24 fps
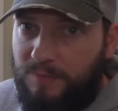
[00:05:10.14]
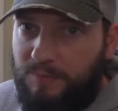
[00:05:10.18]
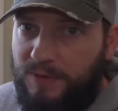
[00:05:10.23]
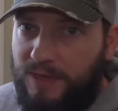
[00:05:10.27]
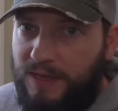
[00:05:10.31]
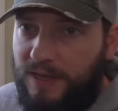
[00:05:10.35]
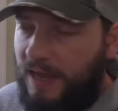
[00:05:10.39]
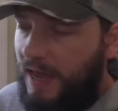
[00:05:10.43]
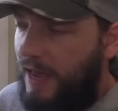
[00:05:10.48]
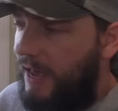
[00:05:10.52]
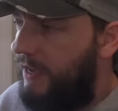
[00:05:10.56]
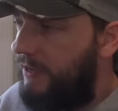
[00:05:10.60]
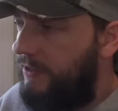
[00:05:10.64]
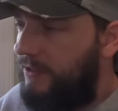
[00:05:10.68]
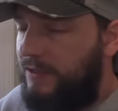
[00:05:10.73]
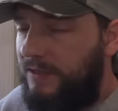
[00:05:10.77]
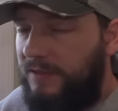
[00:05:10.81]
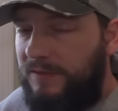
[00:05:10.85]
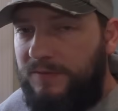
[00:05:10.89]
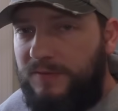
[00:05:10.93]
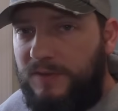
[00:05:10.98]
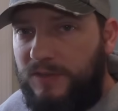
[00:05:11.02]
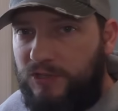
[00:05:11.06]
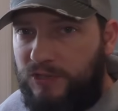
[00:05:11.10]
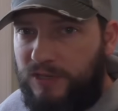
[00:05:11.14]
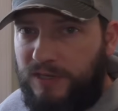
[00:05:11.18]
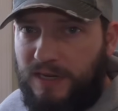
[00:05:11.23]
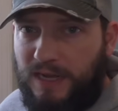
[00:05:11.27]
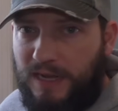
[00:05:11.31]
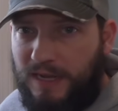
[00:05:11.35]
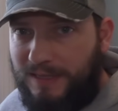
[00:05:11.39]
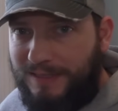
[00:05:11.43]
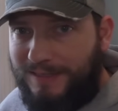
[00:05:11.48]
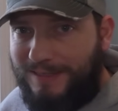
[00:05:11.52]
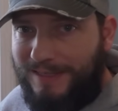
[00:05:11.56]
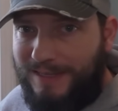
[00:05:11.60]
be as efficient
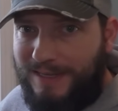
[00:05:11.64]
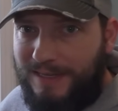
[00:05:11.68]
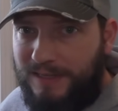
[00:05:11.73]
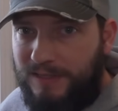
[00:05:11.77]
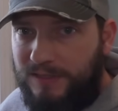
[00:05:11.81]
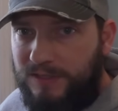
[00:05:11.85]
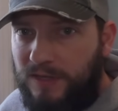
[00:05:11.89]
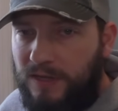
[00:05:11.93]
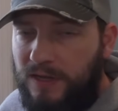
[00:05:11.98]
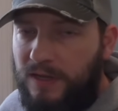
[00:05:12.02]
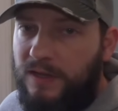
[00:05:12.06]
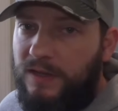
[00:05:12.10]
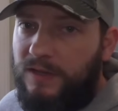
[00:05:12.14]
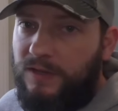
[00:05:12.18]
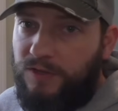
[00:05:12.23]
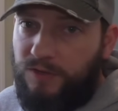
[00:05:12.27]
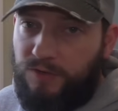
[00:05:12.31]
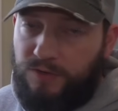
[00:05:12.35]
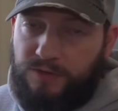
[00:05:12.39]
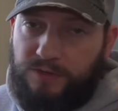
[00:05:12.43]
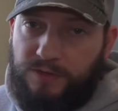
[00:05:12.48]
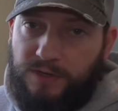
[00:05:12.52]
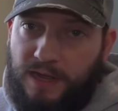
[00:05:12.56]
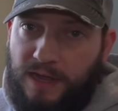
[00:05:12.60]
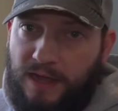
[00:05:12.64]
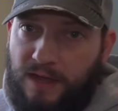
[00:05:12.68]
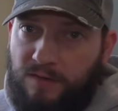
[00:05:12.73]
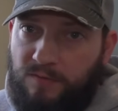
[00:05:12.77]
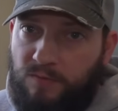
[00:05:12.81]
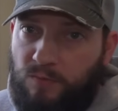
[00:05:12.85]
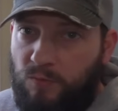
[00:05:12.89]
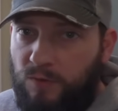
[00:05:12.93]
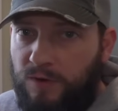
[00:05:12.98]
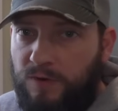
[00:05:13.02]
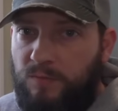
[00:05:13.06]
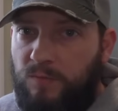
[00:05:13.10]
as these. You could
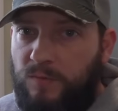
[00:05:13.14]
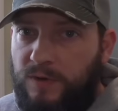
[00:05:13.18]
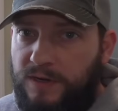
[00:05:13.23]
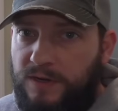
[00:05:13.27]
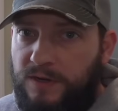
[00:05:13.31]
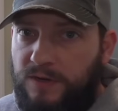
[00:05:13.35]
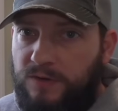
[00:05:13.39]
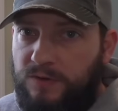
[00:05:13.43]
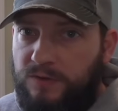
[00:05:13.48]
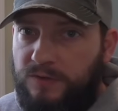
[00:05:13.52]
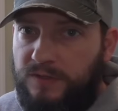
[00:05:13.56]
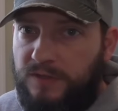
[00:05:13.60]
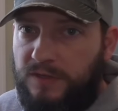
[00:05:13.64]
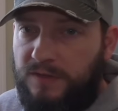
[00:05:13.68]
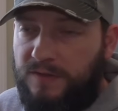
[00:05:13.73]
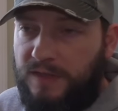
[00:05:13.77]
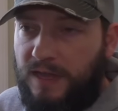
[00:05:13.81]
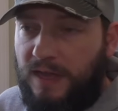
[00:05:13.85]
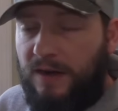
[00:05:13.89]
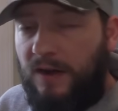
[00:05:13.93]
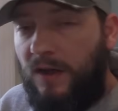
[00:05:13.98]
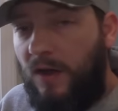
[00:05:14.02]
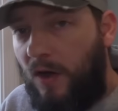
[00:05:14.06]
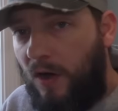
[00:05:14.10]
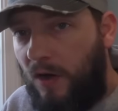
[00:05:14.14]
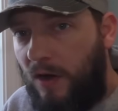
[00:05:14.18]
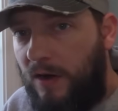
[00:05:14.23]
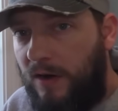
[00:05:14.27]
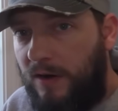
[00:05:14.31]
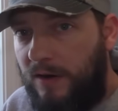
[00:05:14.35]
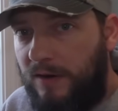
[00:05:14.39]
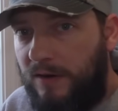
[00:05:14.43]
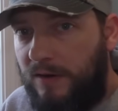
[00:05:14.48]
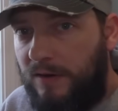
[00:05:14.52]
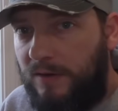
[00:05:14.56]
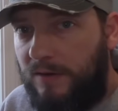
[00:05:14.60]
have wooden windows that
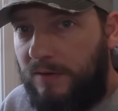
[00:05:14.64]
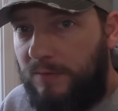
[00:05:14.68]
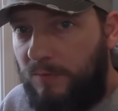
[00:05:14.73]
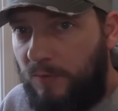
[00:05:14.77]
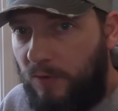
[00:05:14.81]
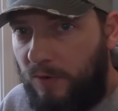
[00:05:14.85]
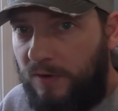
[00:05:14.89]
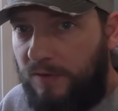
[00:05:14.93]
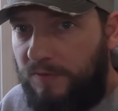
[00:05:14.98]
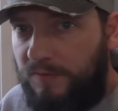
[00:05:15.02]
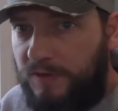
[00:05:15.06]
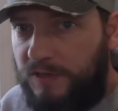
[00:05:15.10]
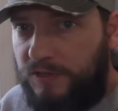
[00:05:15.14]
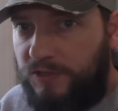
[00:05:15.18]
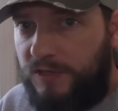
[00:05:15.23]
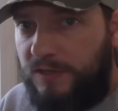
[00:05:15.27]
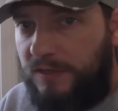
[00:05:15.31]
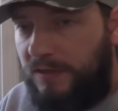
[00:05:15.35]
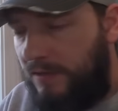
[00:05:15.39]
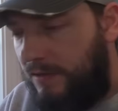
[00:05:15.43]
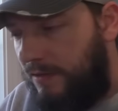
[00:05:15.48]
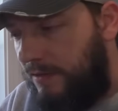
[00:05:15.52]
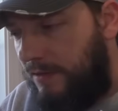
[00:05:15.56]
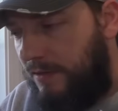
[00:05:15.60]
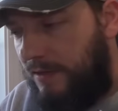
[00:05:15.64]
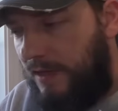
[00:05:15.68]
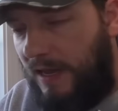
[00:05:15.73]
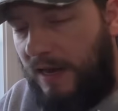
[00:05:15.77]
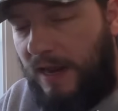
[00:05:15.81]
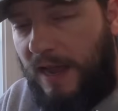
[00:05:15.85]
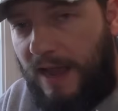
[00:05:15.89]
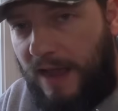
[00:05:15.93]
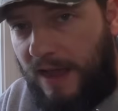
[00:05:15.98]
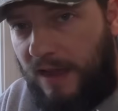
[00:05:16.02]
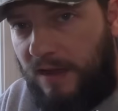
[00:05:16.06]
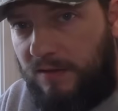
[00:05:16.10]
are more efficient,
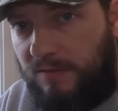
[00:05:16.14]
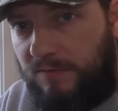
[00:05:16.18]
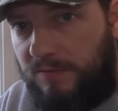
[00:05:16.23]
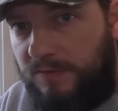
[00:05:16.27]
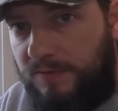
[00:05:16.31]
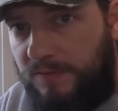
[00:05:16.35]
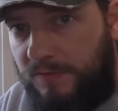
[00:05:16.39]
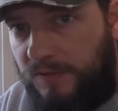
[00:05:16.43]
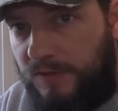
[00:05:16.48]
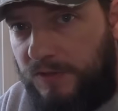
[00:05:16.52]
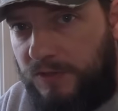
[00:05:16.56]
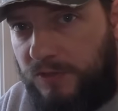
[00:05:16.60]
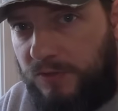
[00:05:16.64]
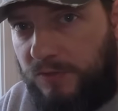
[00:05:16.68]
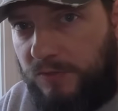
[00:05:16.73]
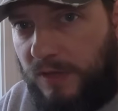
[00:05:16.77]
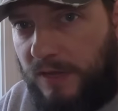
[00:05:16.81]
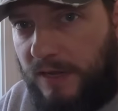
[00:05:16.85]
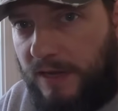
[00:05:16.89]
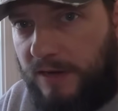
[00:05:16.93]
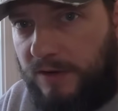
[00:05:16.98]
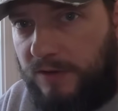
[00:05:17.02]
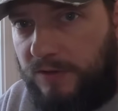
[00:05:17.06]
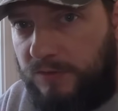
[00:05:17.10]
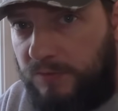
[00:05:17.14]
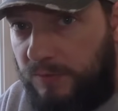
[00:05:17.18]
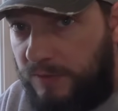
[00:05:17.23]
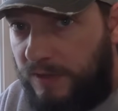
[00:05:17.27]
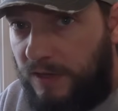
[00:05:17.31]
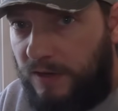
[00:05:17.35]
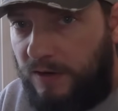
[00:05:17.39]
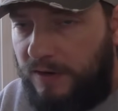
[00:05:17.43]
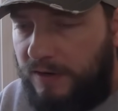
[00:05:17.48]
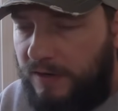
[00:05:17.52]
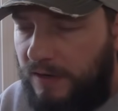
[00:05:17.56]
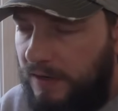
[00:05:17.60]
that have the 2 layers with
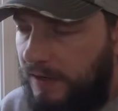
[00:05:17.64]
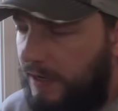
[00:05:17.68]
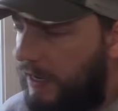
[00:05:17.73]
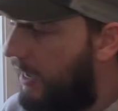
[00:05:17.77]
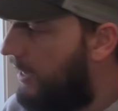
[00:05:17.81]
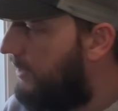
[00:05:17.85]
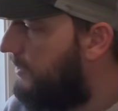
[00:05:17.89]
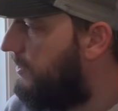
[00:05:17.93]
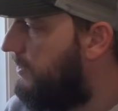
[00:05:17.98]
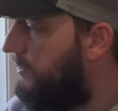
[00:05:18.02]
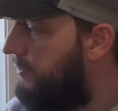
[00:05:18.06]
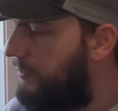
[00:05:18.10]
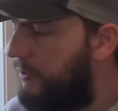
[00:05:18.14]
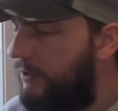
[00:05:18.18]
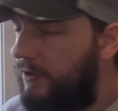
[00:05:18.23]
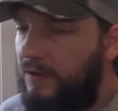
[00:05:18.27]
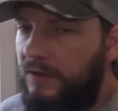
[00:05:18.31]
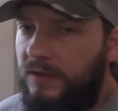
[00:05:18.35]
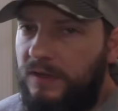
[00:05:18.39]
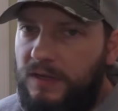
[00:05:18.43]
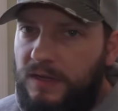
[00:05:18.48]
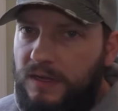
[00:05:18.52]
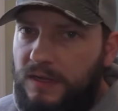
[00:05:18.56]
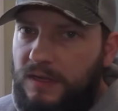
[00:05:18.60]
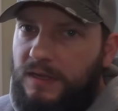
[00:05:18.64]
the argon gas in the middle.